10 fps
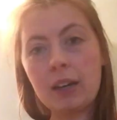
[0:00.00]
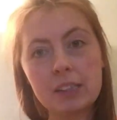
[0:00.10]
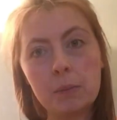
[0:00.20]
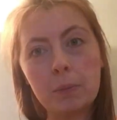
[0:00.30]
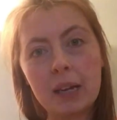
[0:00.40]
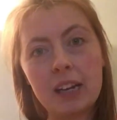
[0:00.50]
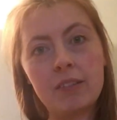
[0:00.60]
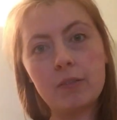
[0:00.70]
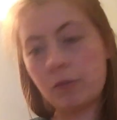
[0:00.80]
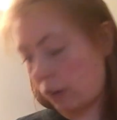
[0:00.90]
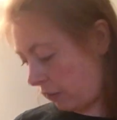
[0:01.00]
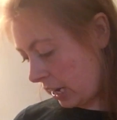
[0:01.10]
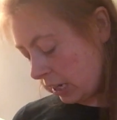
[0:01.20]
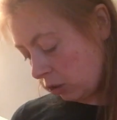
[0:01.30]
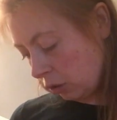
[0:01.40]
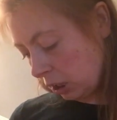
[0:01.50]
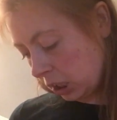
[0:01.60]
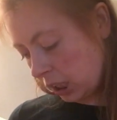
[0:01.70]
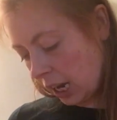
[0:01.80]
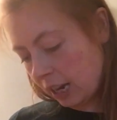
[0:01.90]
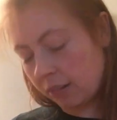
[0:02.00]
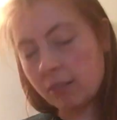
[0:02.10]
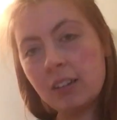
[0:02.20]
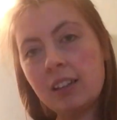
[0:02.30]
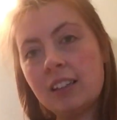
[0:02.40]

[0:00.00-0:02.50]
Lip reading: hasn't been very interesting.